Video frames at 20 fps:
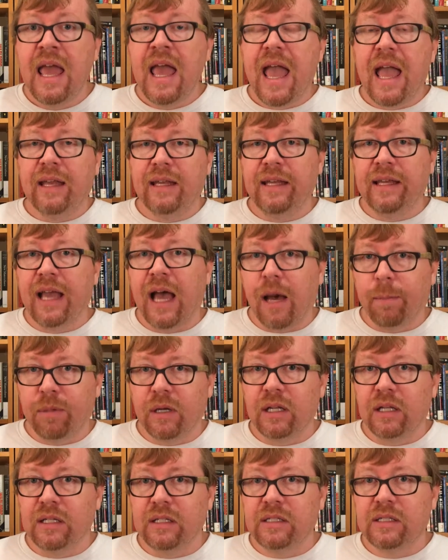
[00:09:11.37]

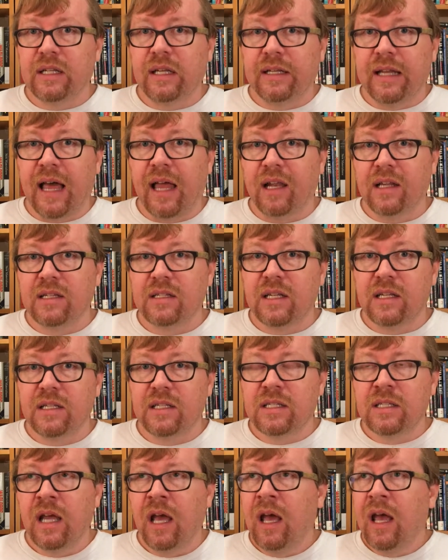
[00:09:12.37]
anti-capitalist
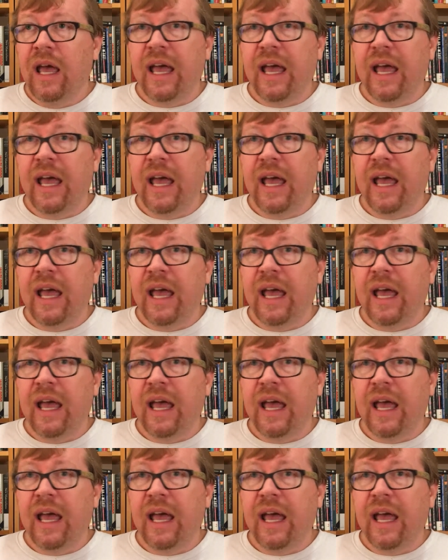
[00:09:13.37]
analysis.